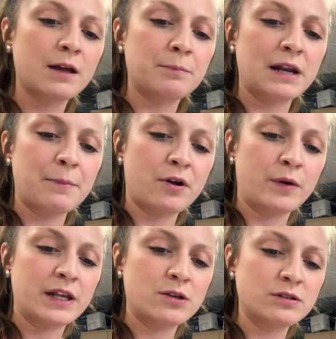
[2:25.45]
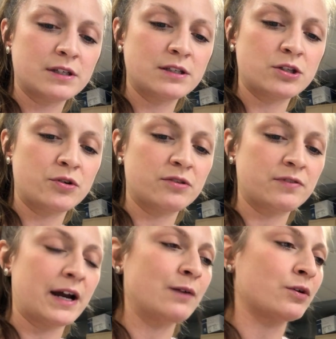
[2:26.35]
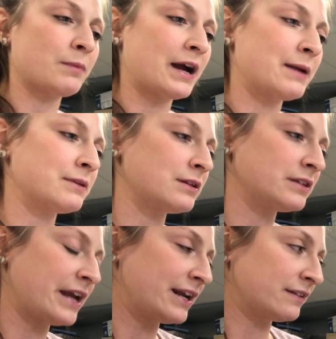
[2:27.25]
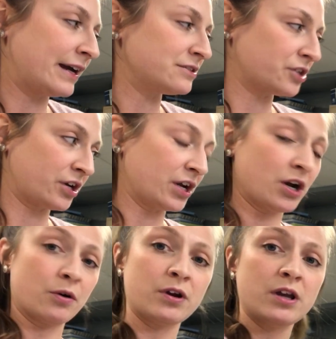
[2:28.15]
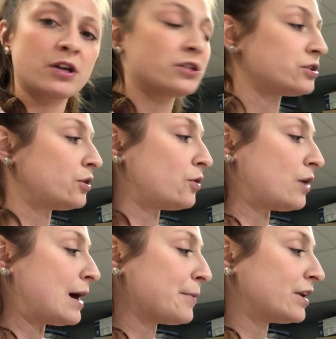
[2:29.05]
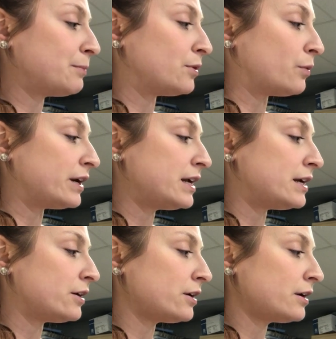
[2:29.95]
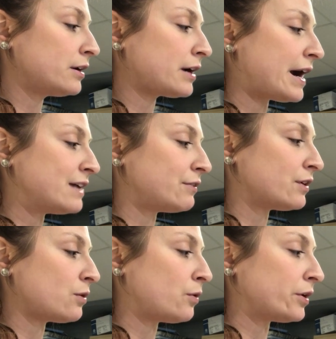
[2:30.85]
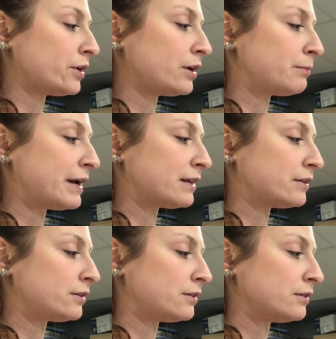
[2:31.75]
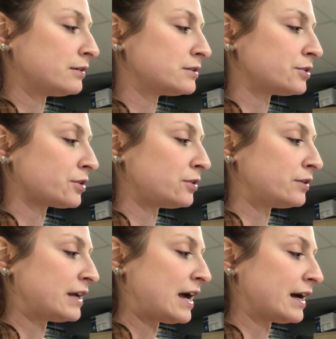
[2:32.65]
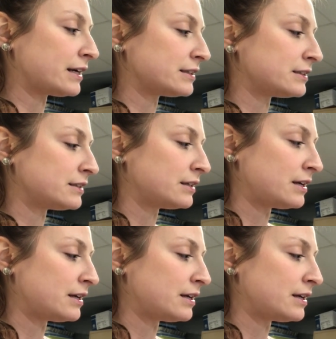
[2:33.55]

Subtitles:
But I'm going to use this to define where my dandelions are going to go. So I'm going to put one here, kind of in the corner, and make a little circle and X.